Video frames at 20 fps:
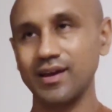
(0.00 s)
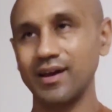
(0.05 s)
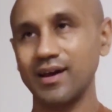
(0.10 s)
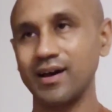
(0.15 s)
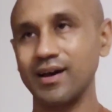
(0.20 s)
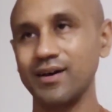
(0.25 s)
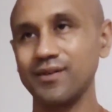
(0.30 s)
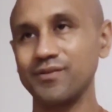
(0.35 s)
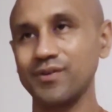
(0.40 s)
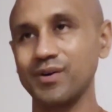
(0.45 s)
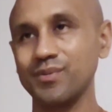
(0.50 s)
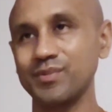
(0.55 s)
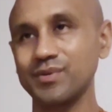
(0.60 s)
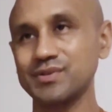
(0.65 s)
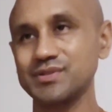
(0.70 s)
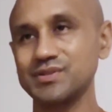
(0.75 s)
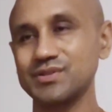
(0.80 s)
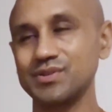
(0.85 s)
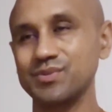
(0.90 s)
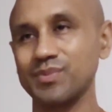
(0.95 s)
of
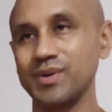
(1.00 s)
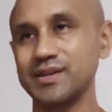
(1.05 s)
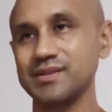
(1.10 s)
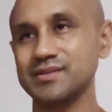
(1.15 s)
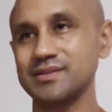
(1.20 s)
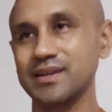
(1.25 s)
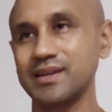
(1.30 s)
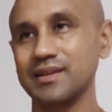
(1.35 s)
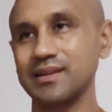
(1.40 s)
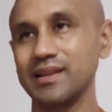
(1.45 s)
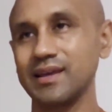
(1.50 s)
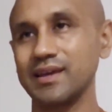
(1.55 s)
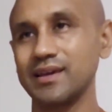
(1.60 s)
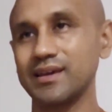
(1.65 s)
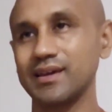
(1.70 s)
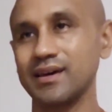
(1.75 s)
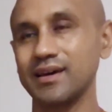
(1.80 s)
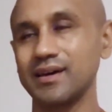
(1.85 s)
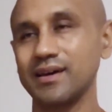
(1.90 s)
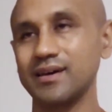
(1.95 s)
almost, you might say,
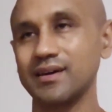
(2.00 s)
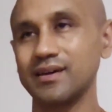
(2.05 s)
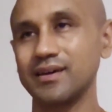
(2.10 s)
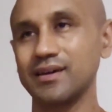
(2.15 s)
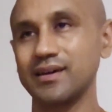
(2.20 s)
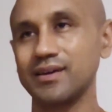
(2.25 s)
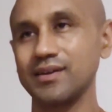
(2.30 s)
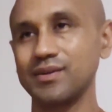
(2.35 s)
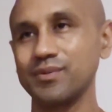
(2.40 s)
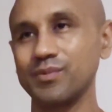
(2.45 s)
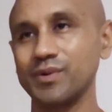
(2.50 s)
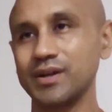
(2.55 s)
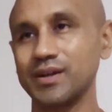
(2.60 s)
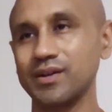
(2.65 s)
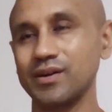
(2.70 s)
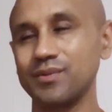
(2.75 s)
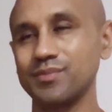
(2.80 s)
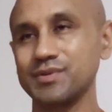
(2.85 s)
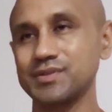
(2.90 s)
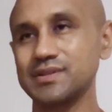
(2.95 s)
one
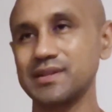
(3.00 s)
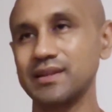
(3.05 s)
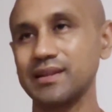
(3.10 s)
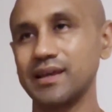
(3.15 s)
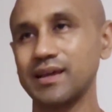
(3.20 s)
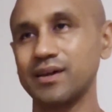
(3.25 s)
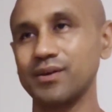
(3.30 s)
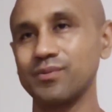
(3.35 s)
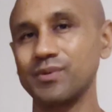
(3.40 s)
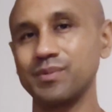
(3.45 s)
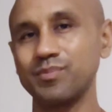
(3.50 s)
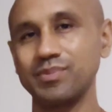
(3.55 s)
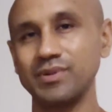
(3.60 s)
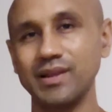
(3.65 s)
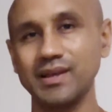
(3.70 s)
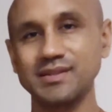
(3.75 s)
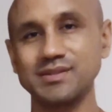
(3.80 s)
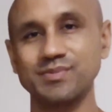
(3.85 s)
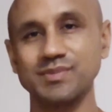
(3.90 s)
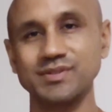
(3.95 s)
can almost say like a
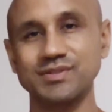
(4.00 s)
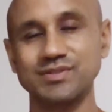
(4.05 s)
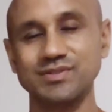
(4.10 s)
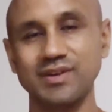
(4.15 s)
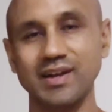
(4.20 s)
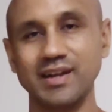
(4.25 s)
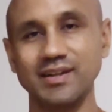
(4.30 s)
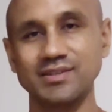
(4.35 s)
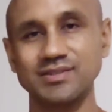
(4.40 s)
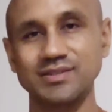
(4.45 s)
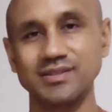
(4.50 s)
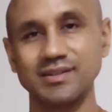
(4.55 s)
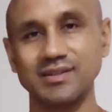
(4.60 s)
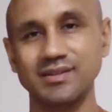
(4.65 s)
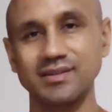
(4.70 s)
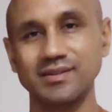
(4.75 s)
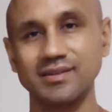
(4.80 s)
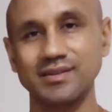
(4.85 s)
replacement strategy.